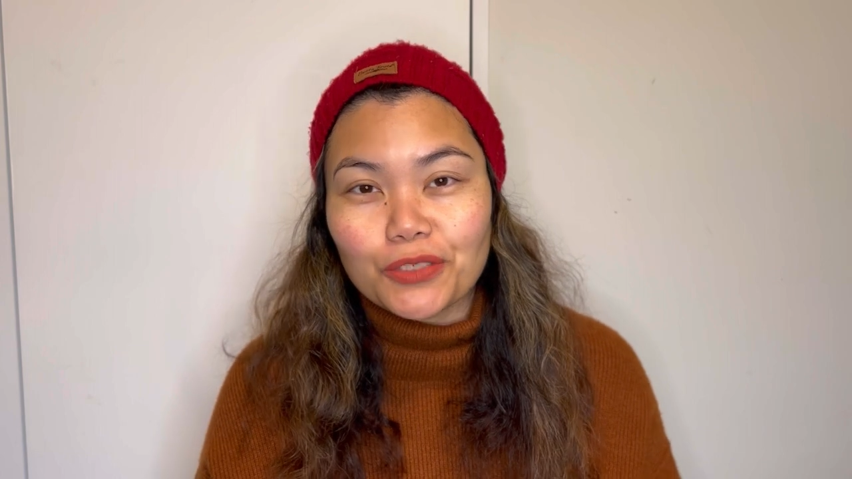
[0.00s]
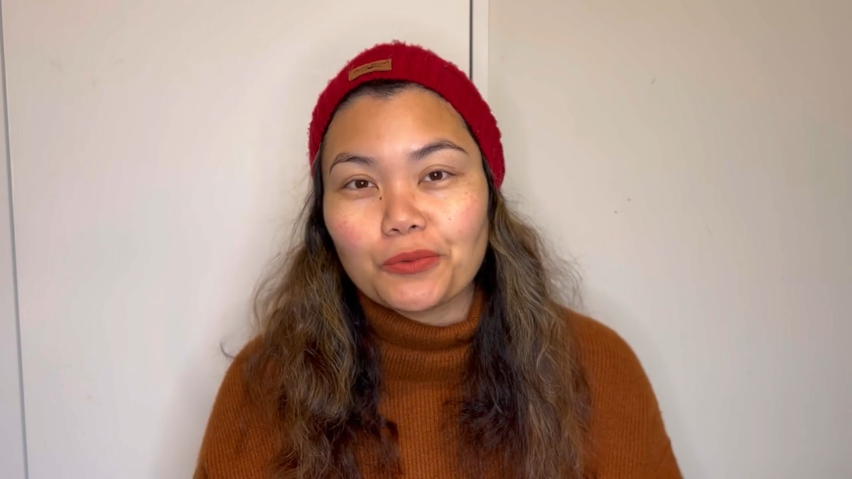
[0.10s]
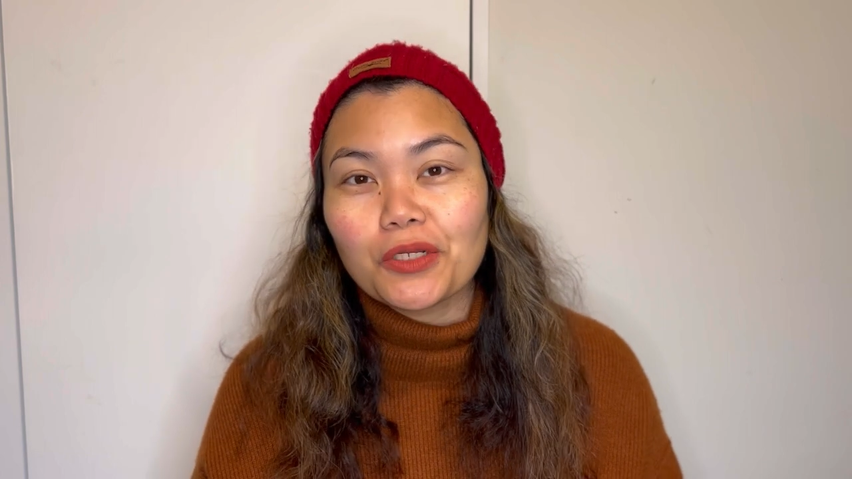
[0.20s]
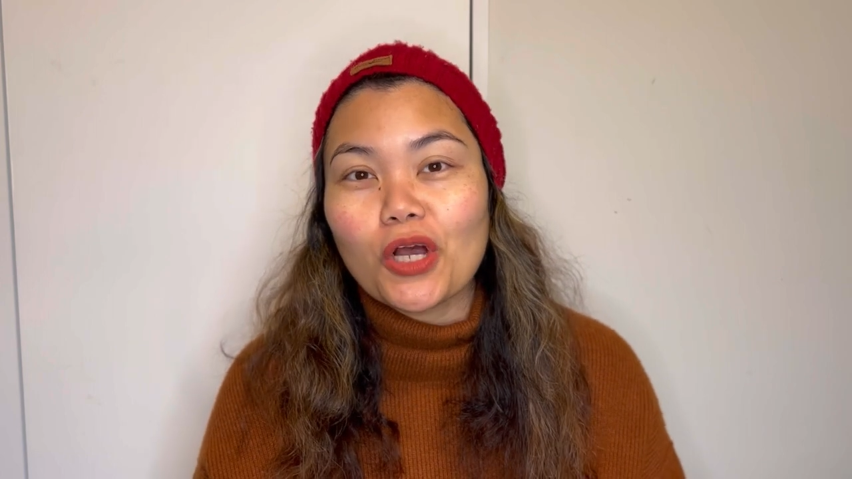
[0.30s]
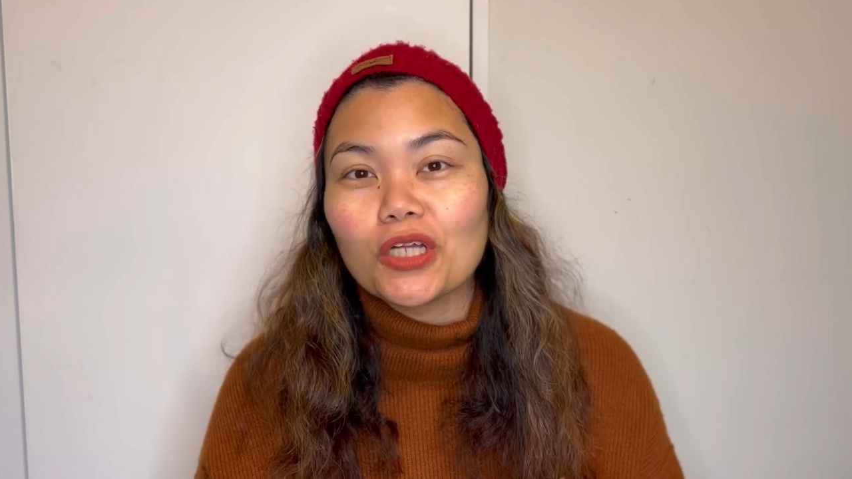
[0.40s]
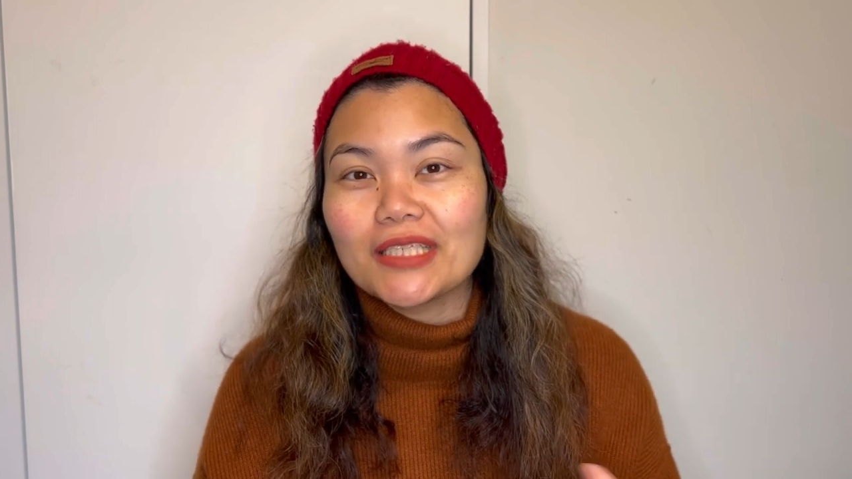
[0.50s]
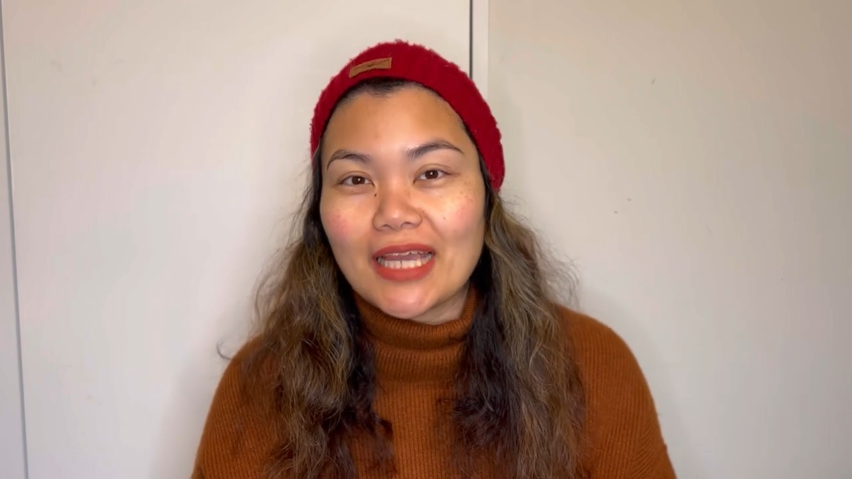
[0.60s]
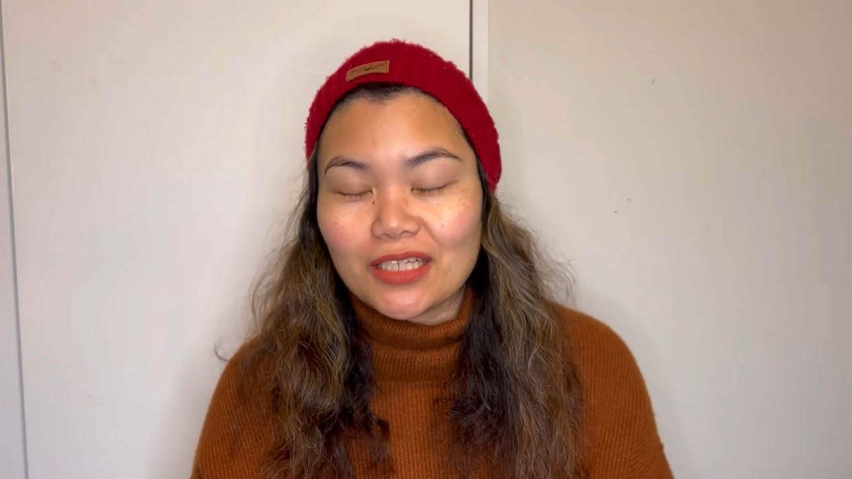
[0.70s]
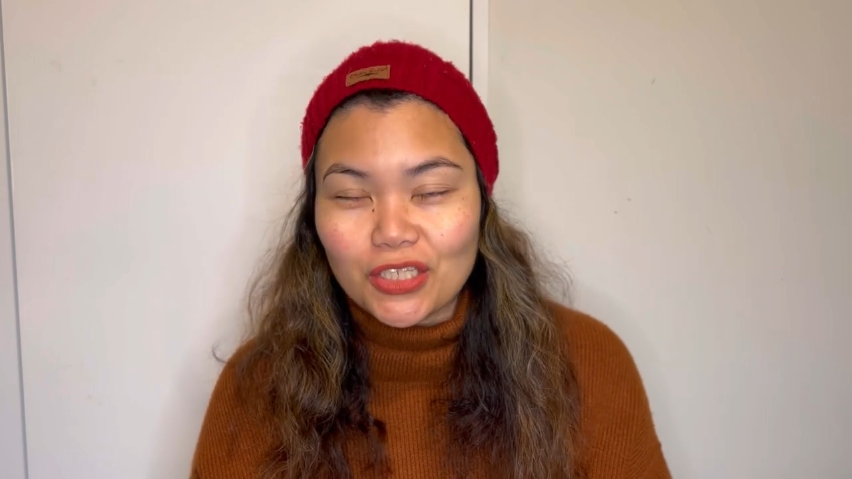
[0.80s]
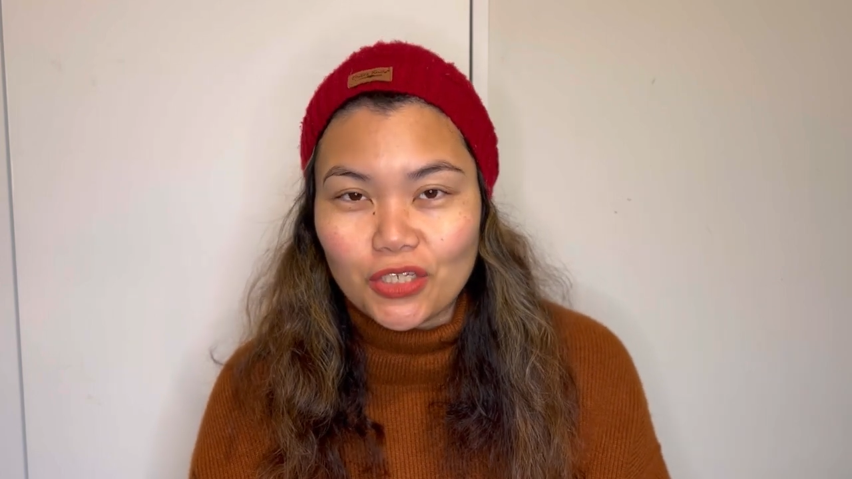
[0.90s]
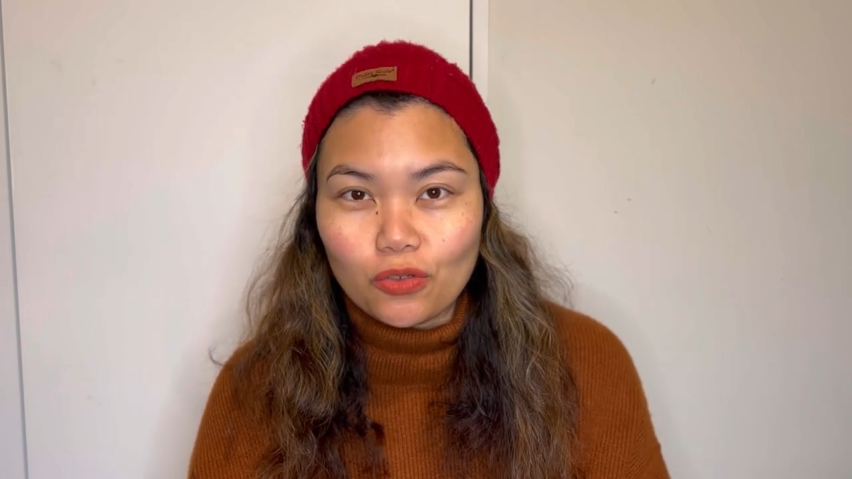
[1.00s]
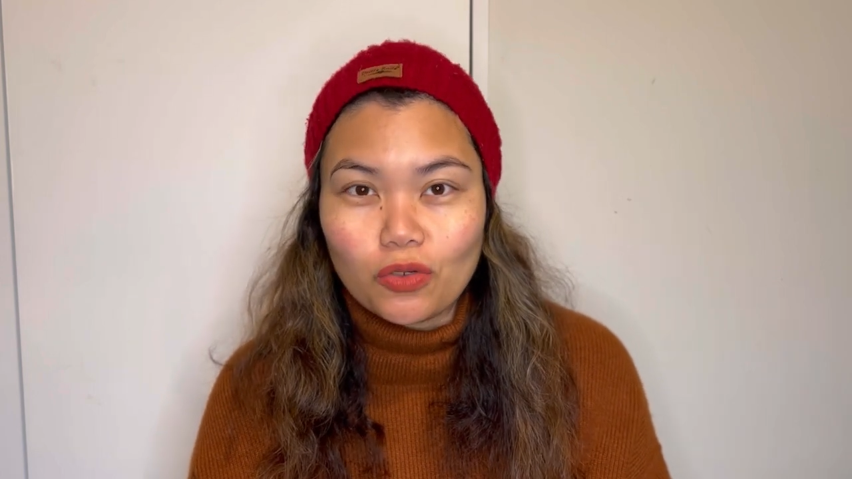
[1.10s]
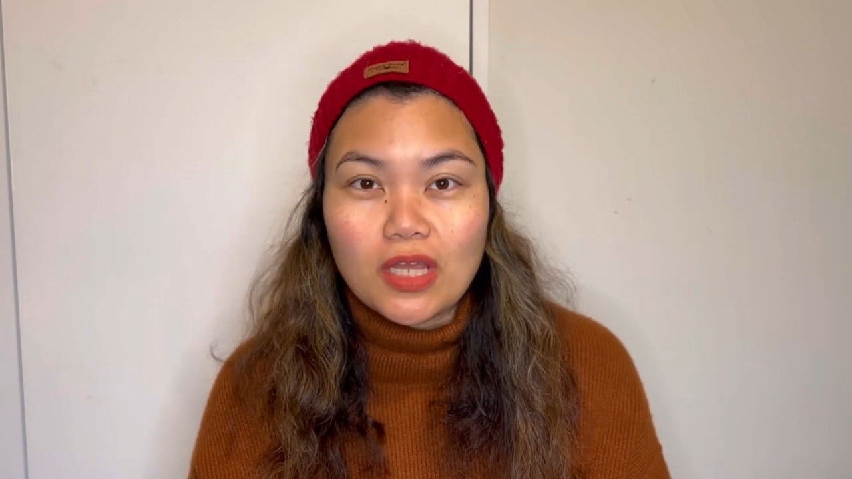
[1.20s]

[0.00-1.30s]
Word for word: will contact you.